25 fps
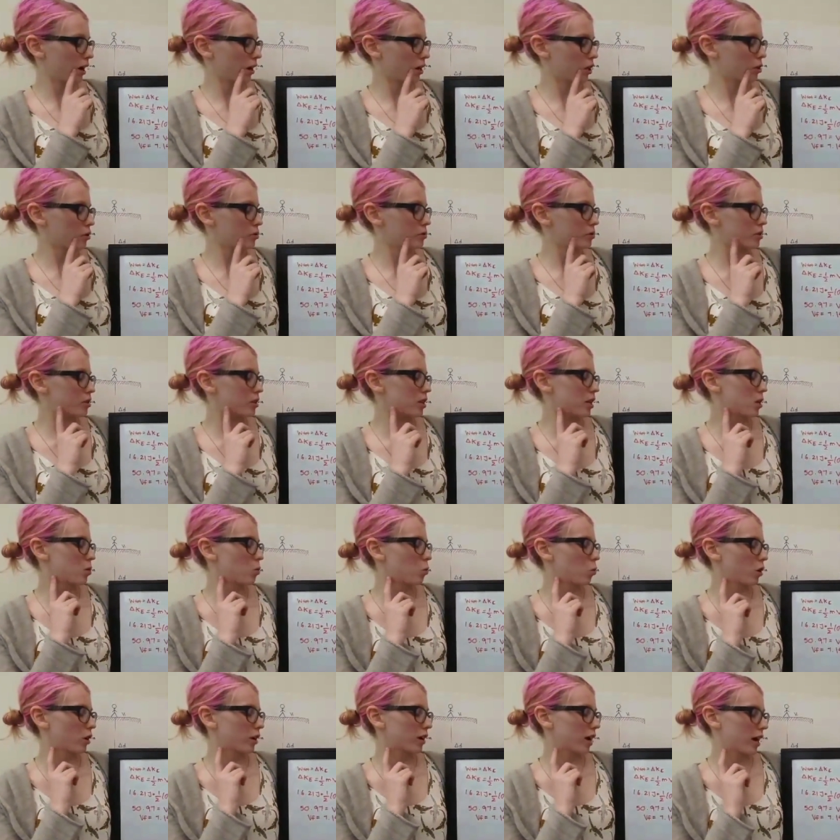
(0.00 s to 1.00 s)
used the
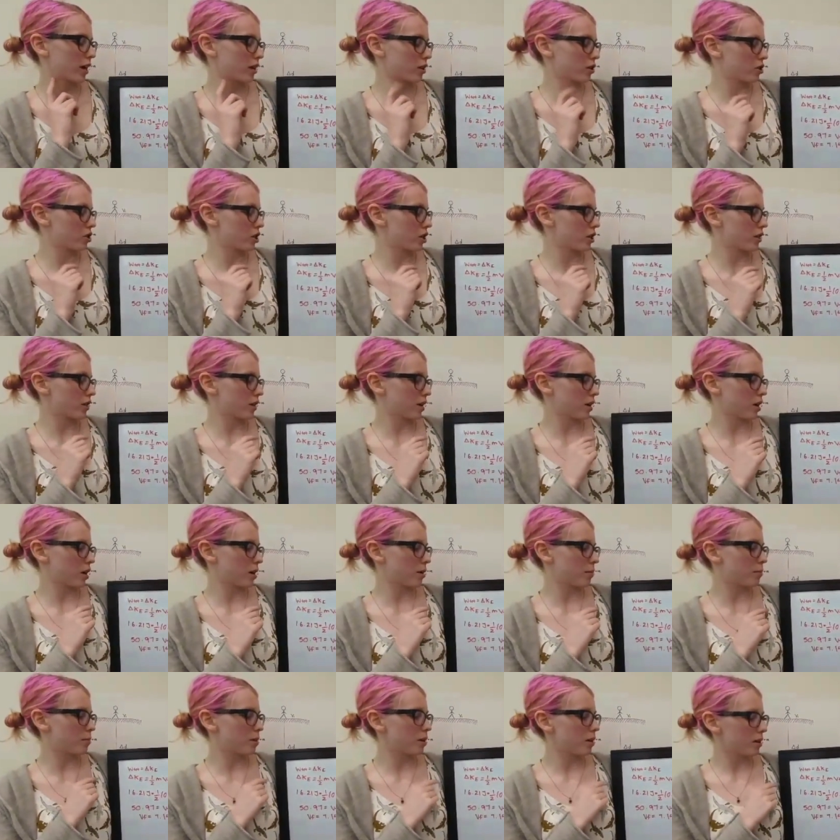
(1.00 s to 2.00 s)
work energy
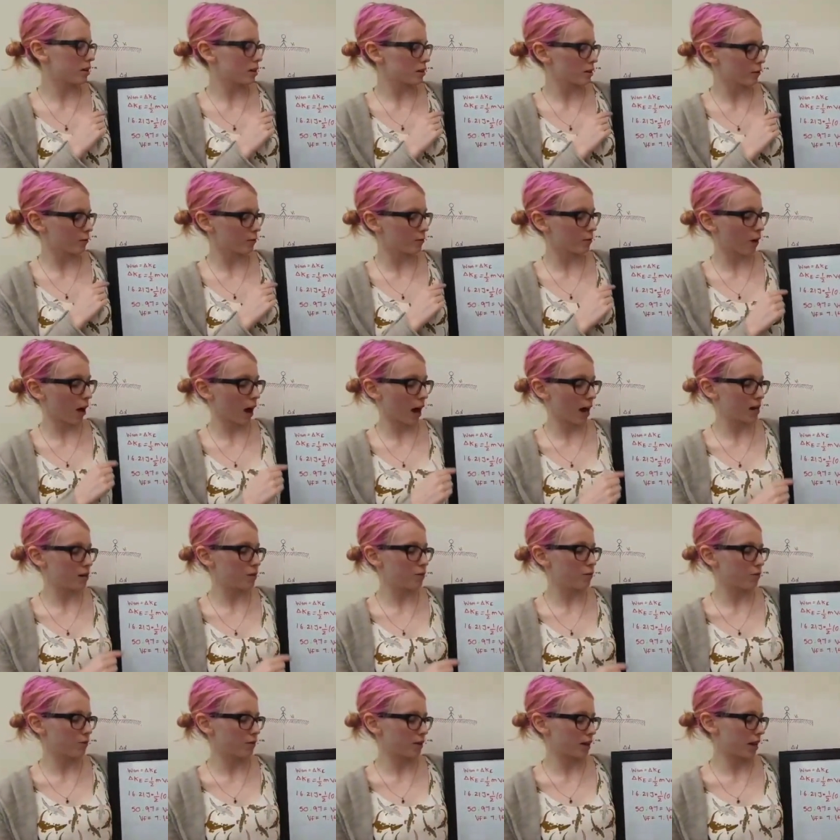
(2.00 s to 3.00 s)
theorem to find
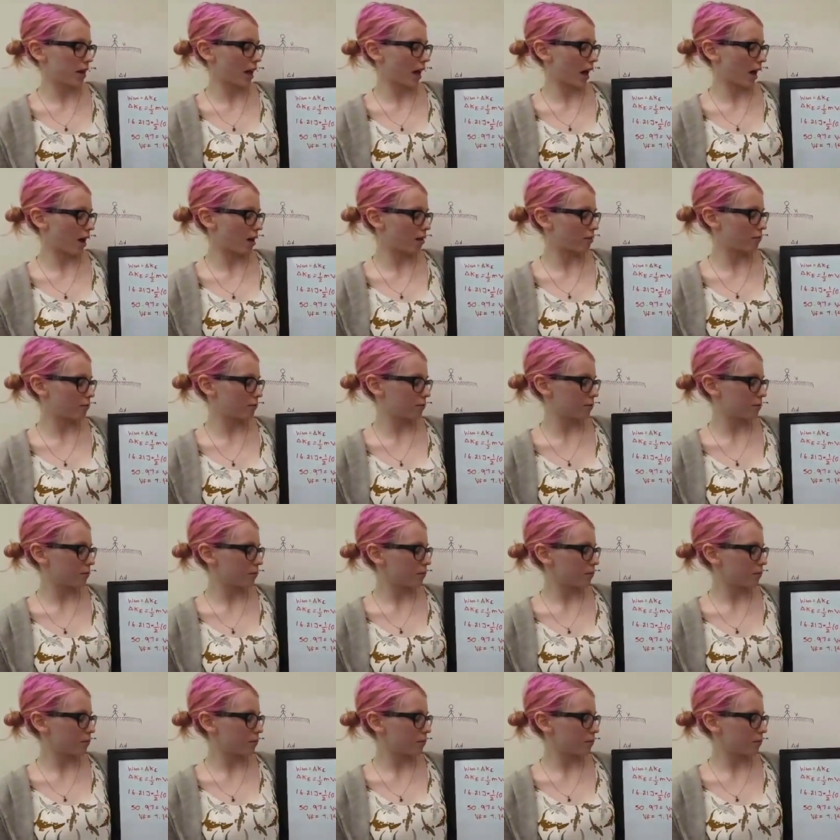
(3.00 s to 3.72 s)
VF.